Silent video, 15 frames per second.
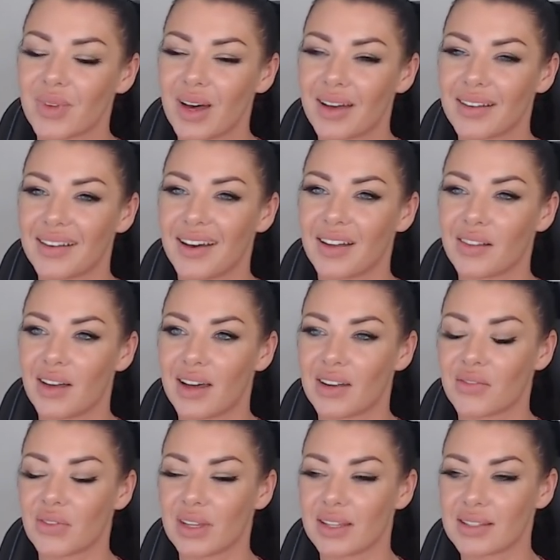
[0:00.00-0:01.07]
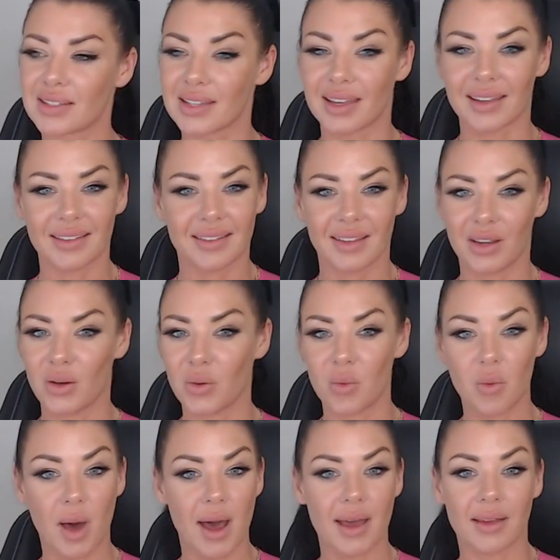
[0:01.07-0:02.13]
a, a lot of it is like you know
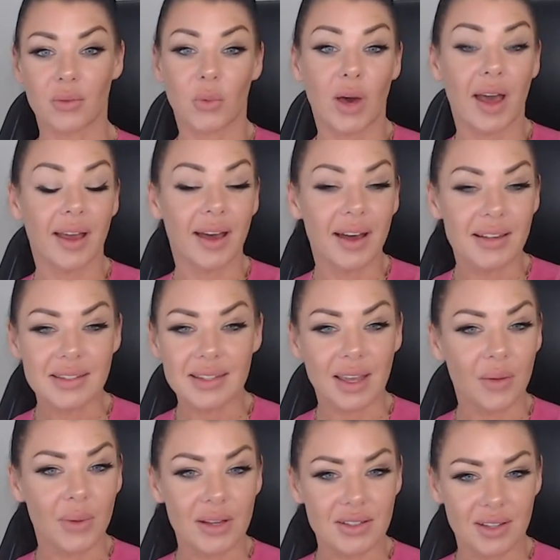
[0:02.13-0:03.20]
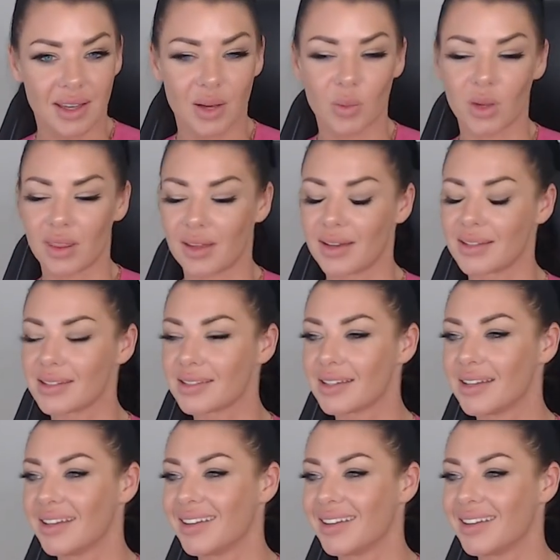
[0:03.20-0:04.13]
why why us like why'd you come with us